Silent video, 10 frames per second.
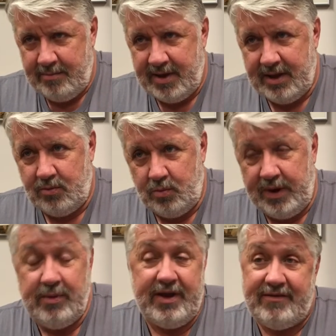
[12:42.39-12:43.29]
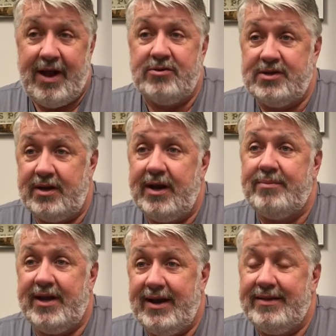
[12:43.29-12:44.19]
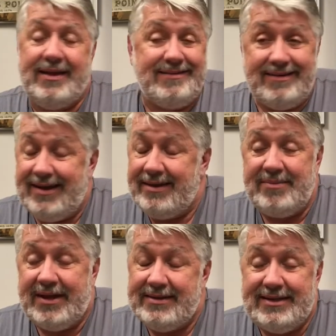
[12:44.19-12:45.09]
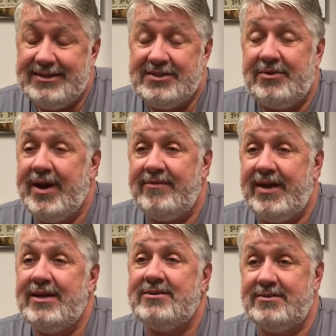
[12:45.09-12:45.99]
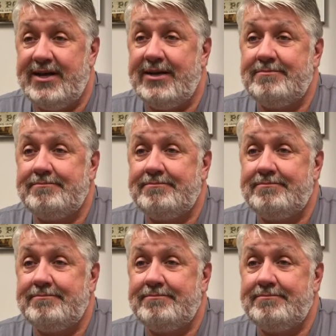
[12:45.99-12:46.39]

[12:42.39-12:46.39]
But we will give council an update on that tonight because I just don't have the answers yet.